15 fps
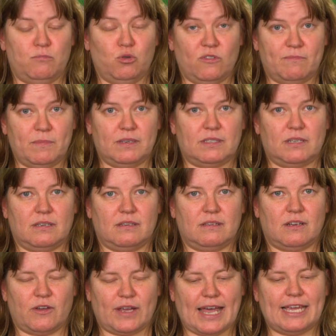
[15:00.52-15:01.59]
movement,
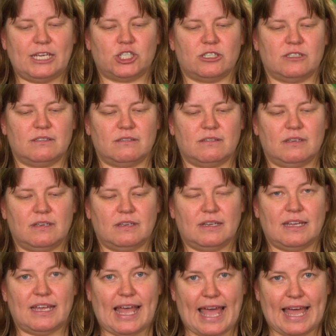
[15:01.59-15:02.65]
location,
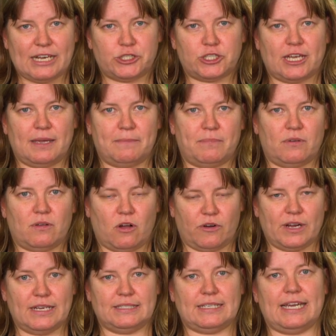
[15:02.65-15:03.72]
hand shape,
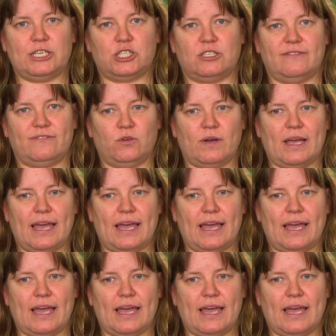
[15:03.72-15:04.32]
orientation of your